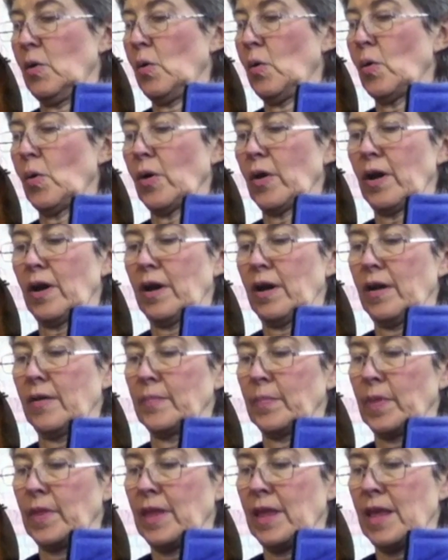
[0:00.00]
or
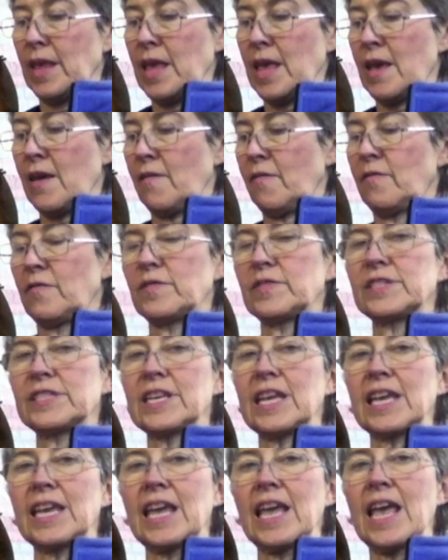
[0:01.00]
F,
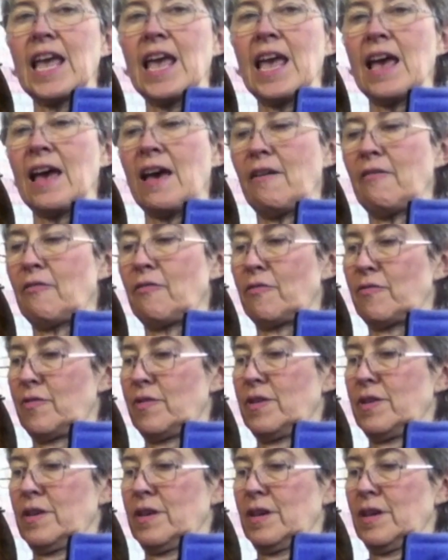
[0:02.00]
C, F,
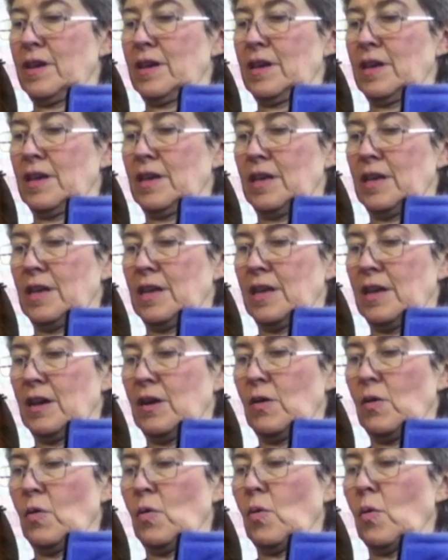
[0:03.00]

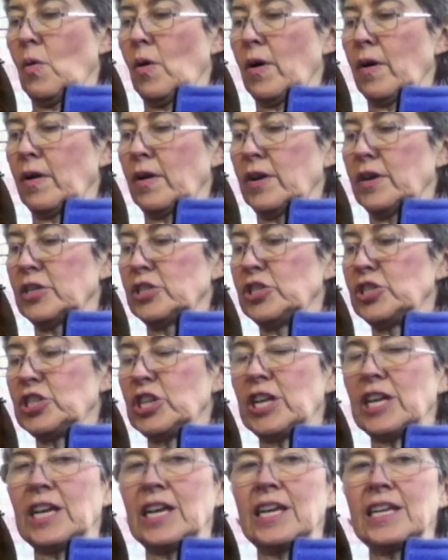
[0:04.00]
or
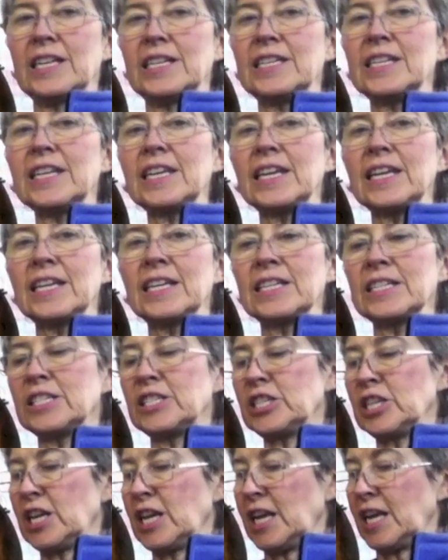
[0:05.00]
G, D,
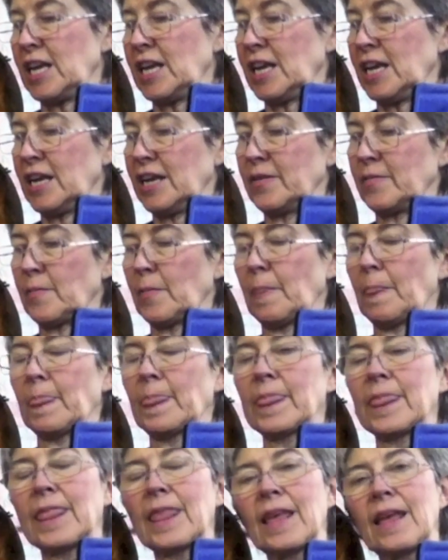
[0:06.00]
G.
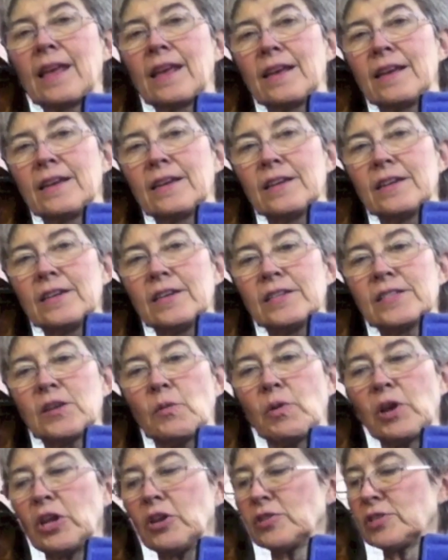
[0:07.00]

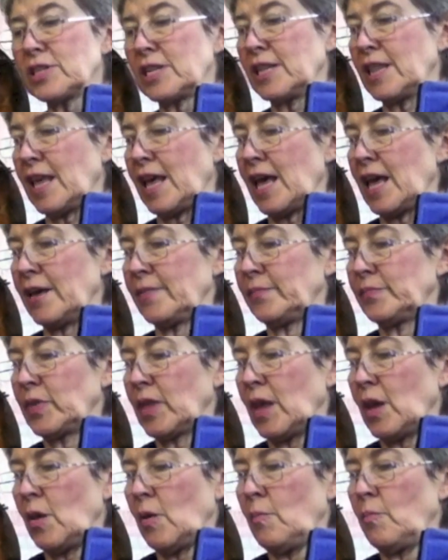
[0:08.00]
So we're used to that.
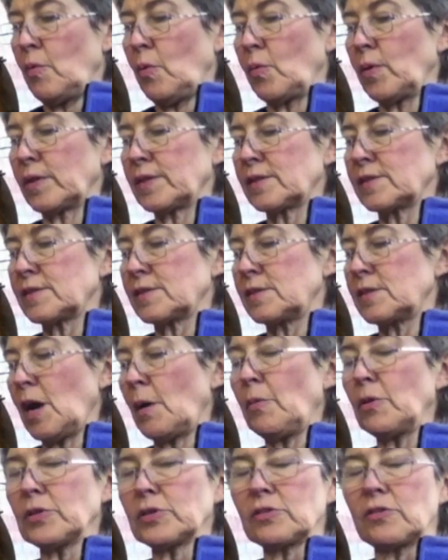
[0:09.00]
But with
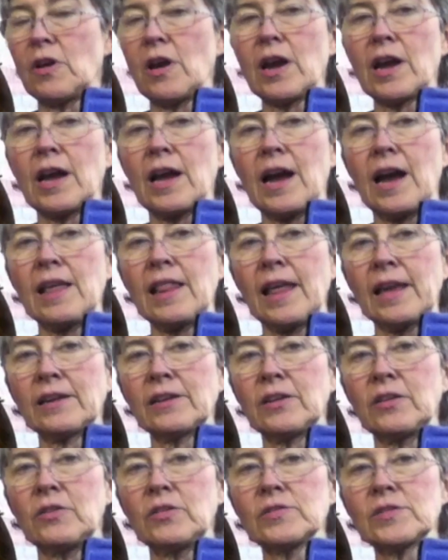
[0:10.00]
double strung, I
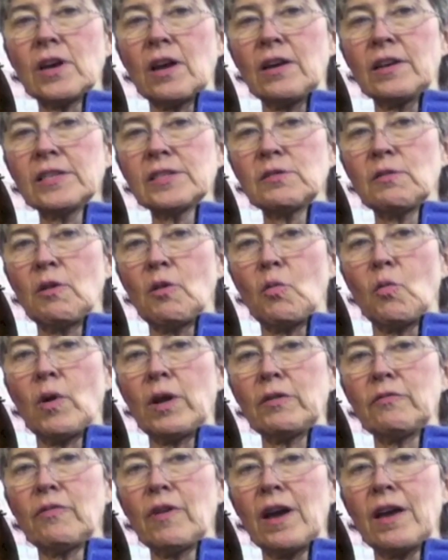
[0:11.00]
like to use also a
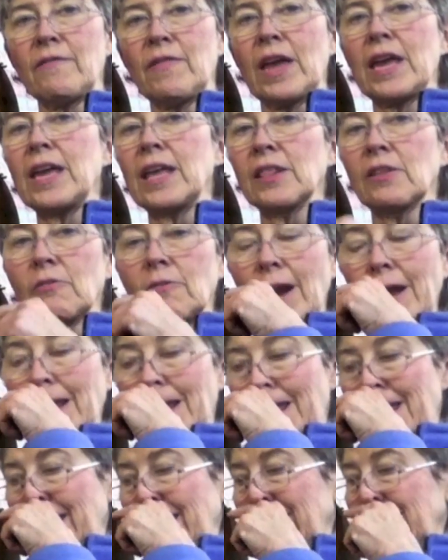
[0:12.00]
1/5/8 in the
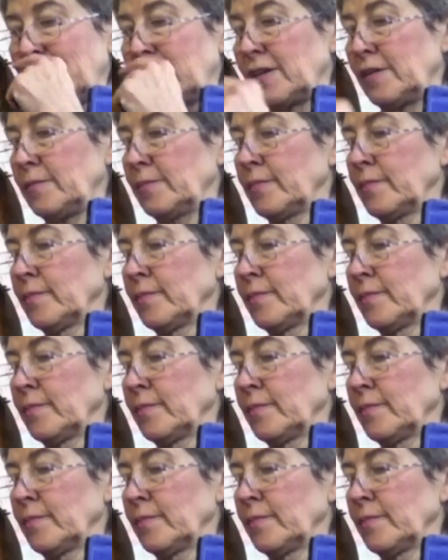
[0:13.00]
right hand.